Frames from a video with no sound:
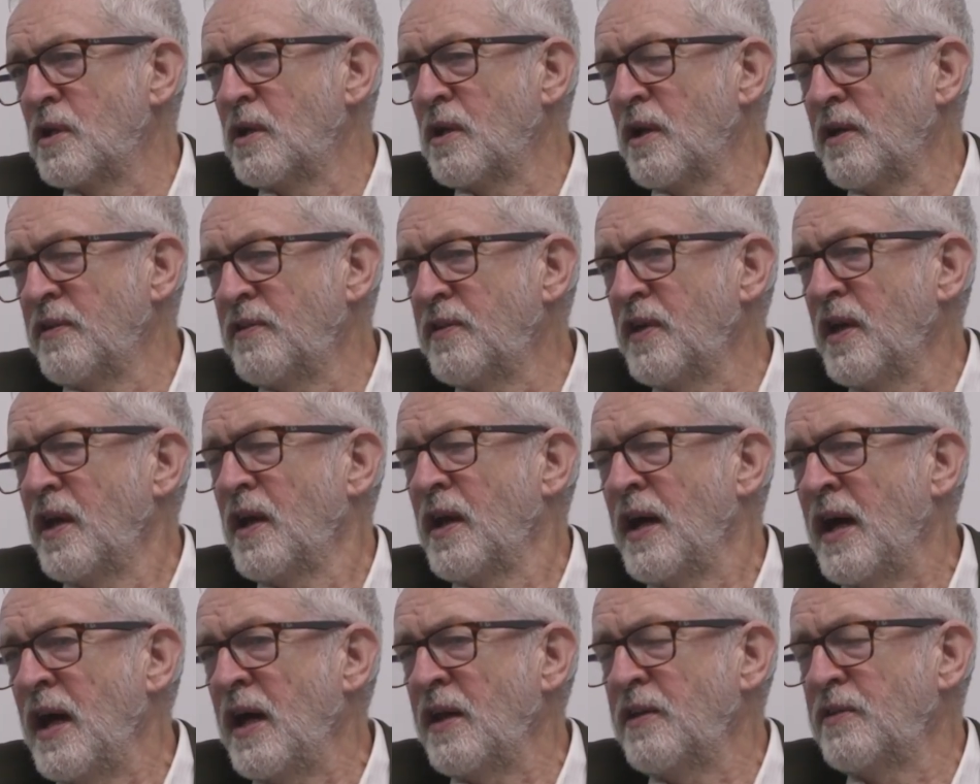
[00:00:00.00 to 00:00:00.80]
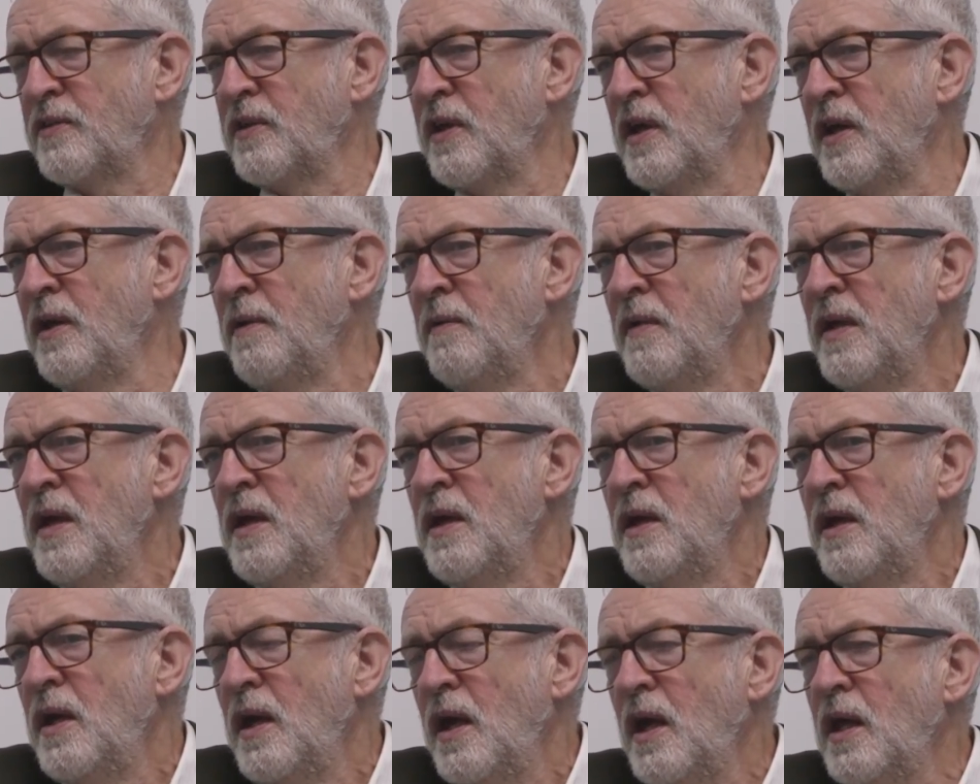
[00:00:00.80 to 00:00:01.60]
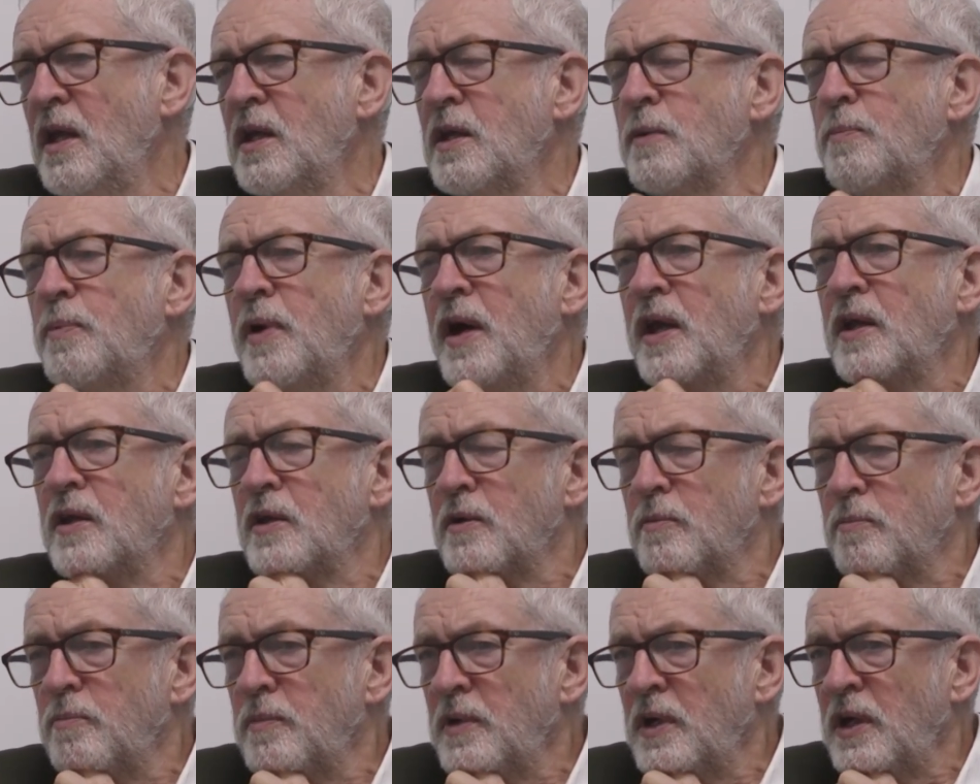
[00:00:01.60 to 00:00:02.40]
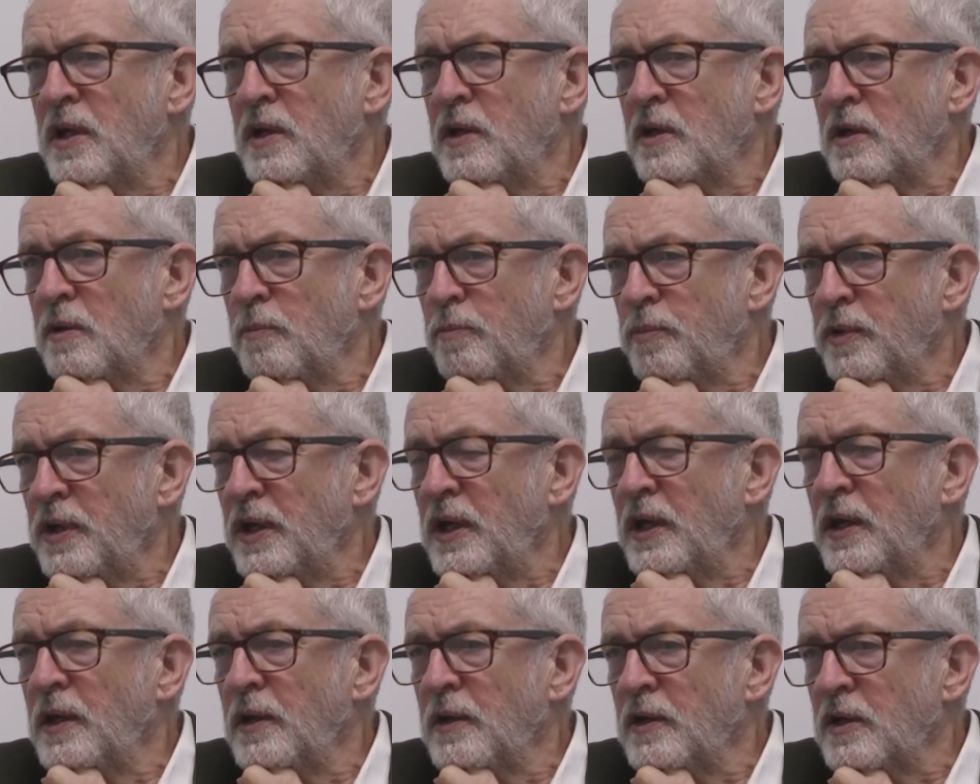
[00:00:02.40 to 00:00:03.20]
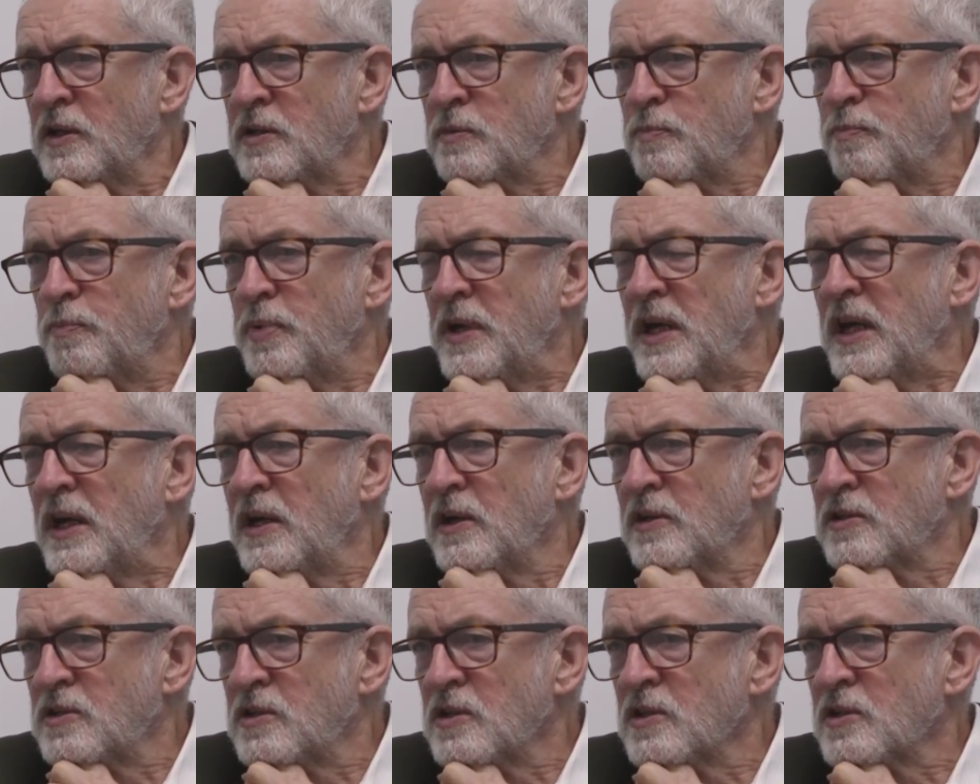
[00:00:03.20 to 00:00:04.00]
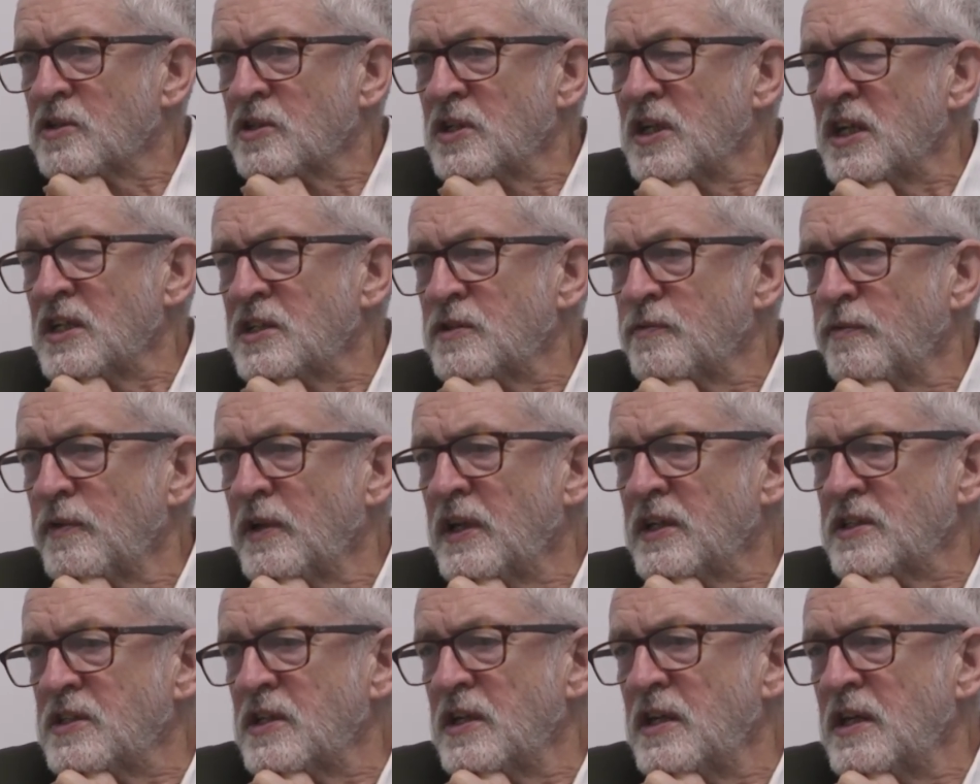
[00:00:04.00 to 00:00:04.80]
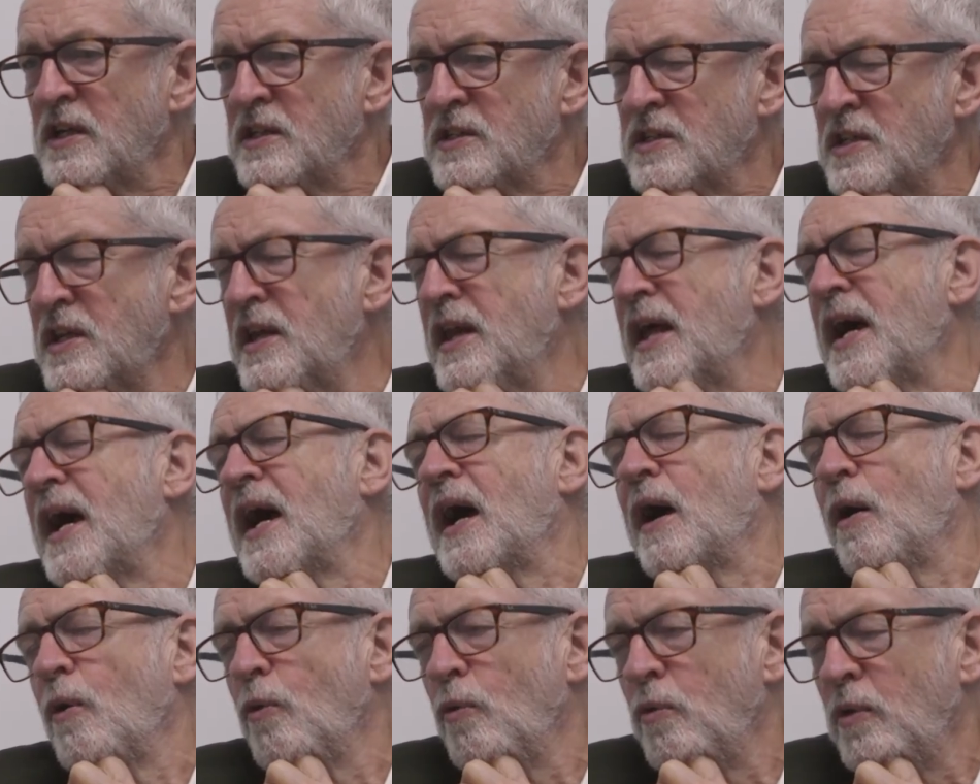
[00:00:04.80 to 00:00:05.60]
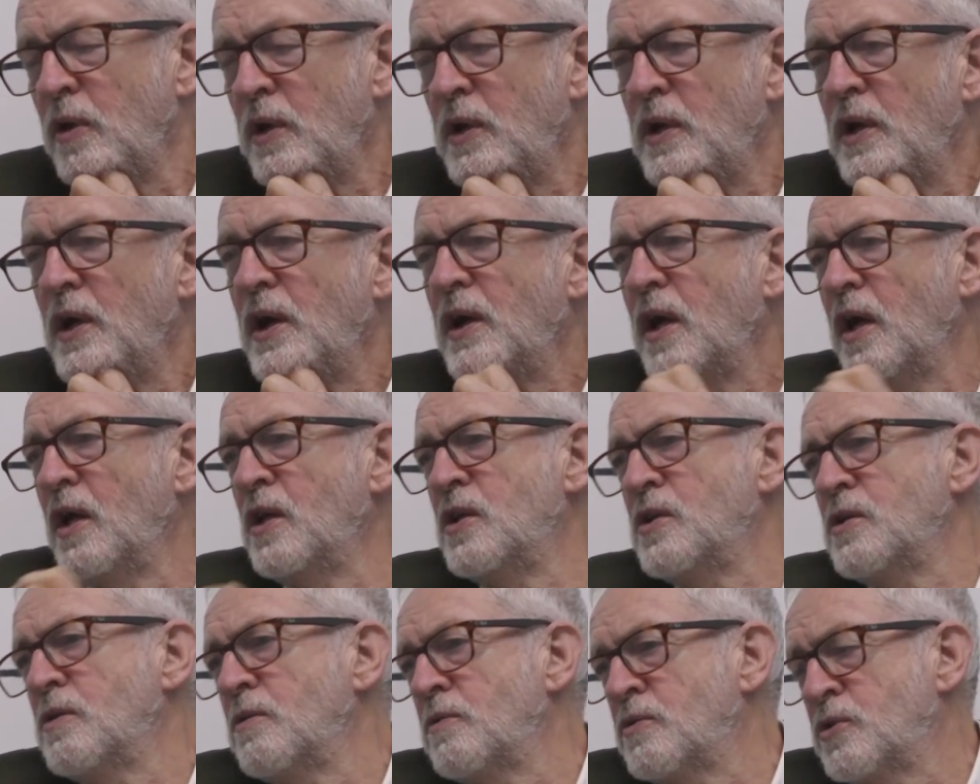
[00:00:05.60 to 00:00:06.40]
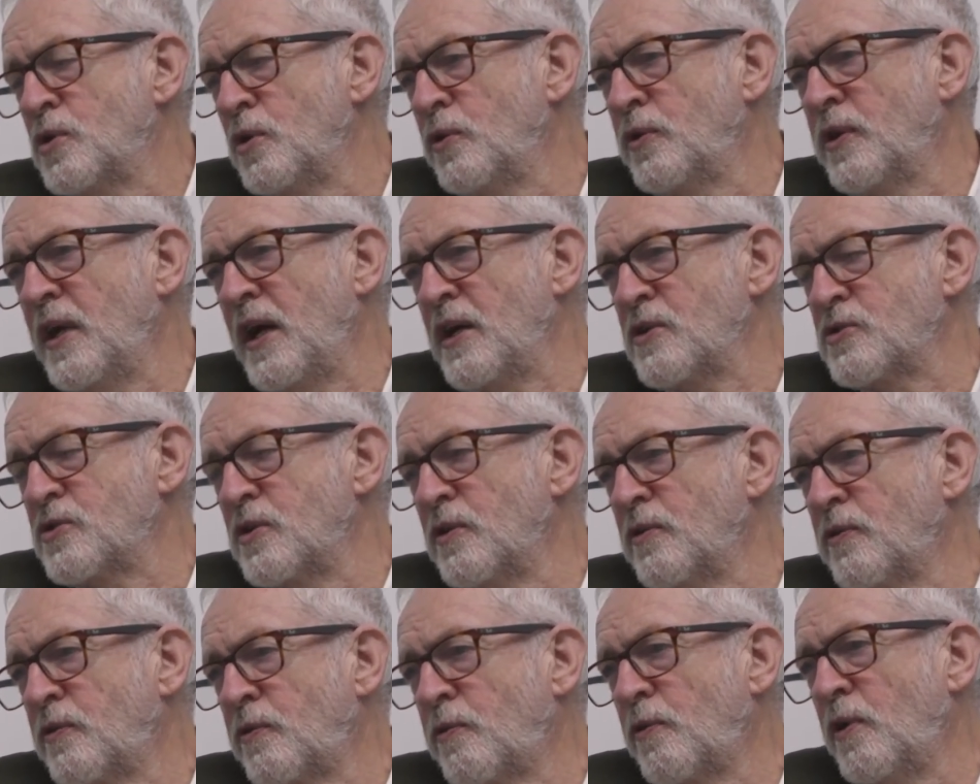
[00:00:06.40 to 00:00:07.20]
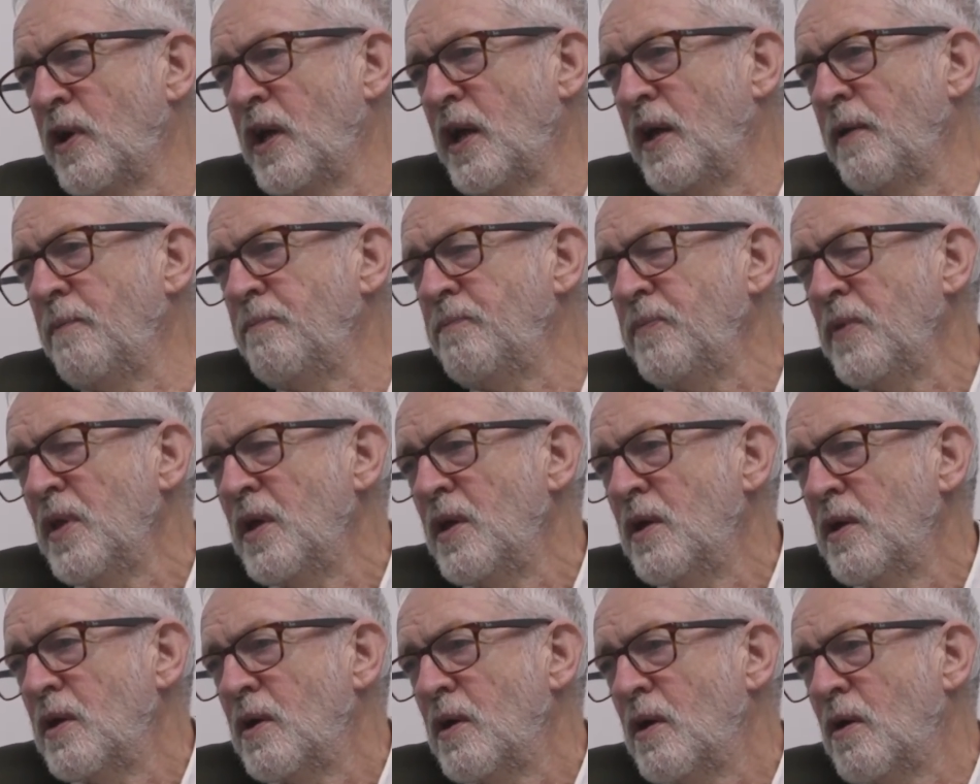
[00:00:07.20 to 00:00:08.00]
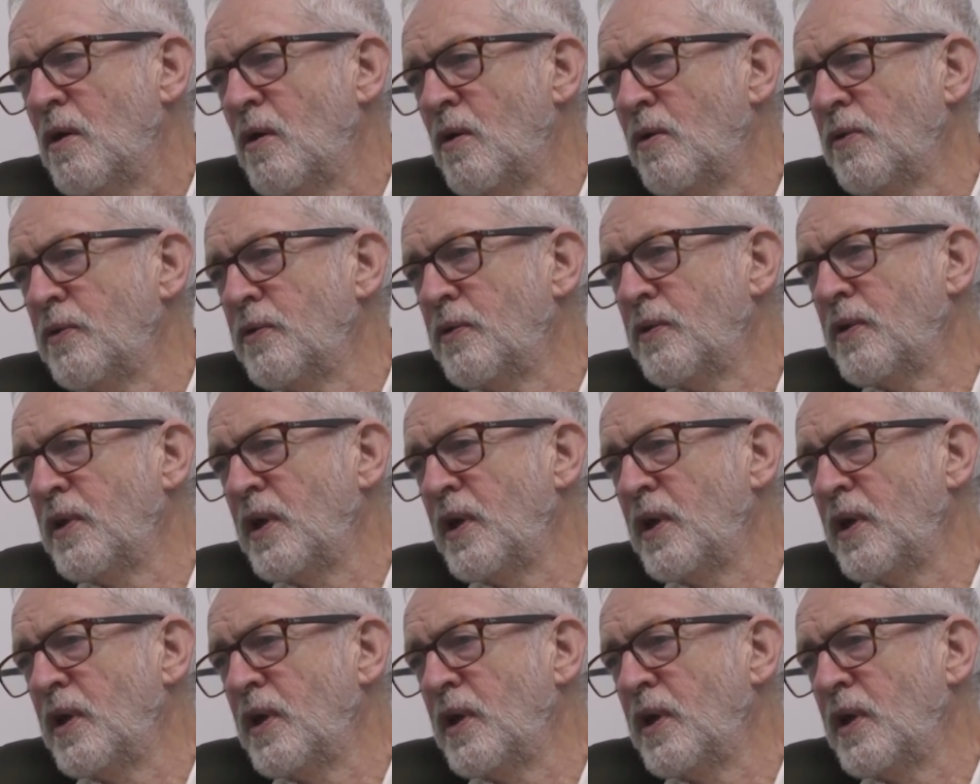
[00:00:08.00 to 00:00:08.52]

And I think had the independent media being as big and successful as it is now in 2003, on